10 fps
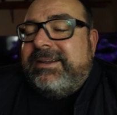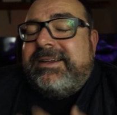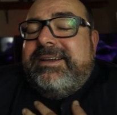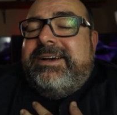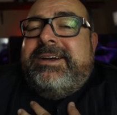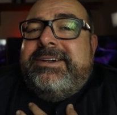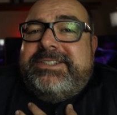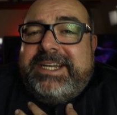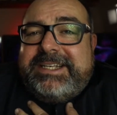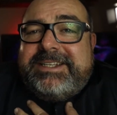Oh,
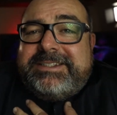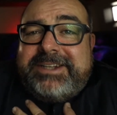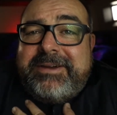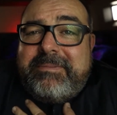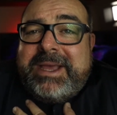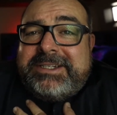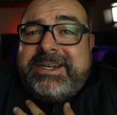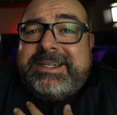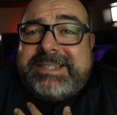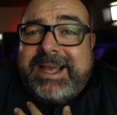Jesus, don't mention
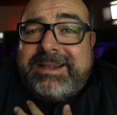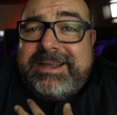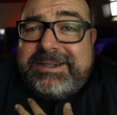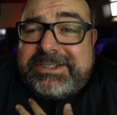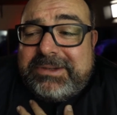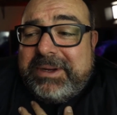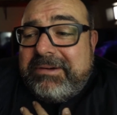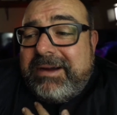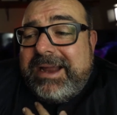Italian to me right